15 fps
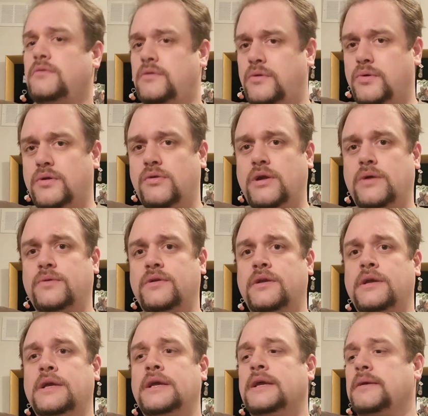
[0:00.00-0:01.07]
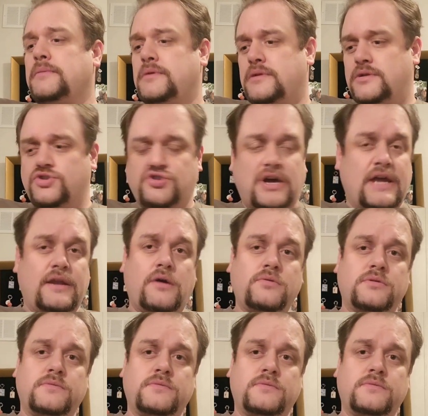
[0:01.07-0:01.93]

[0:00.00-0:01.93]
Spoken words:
look around, try it out.